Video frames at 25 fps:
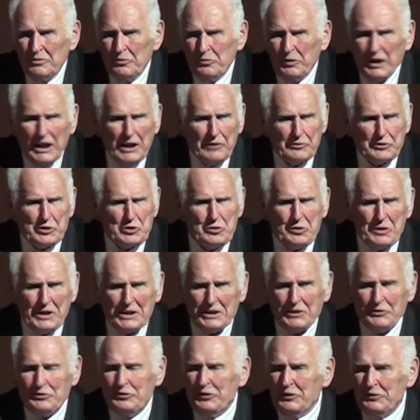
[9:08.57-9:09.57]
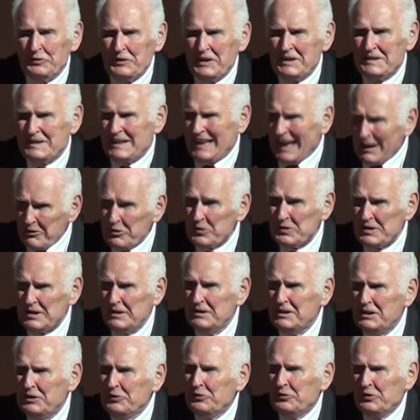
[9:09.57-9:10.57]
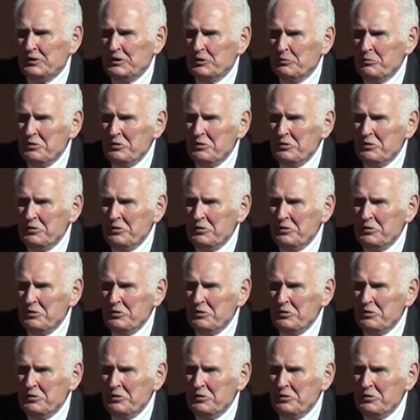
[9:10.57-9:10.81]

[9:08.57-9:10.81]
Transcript: We have 250,000 different